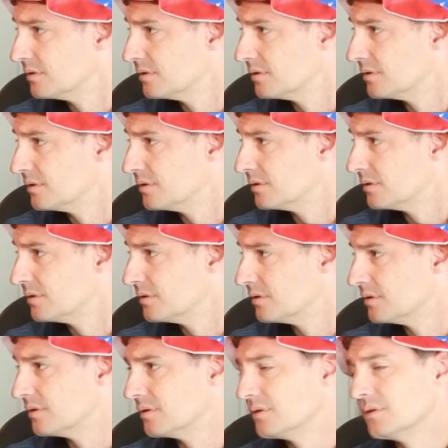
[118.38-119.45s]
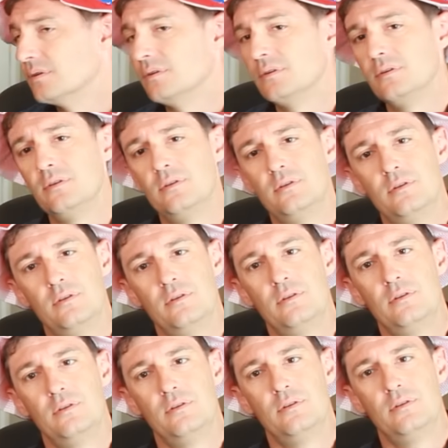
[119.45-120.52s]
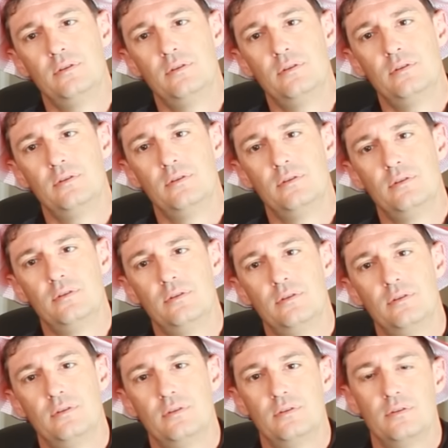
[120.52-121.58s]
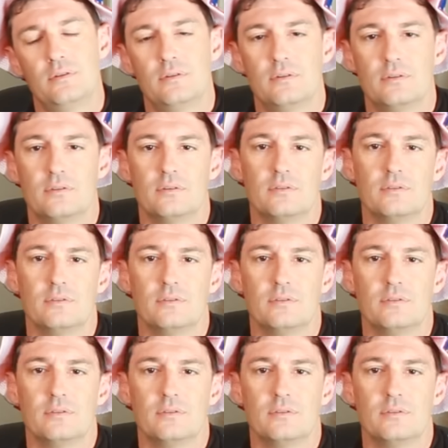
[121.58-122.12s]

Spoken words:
[no speech]